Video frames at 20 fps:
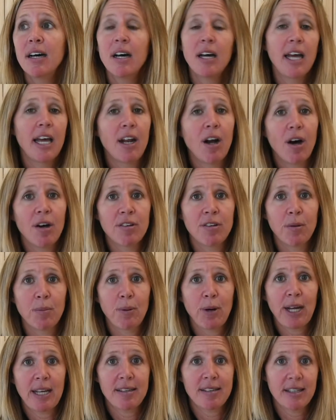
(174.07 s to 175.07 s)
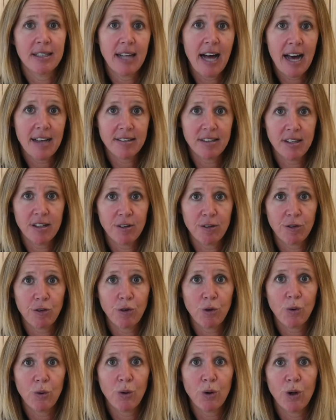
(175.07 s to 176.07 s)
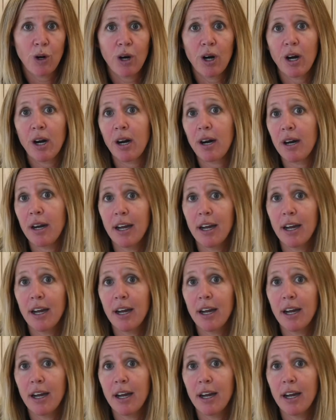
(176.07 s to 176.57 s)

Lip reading: it also brings classes for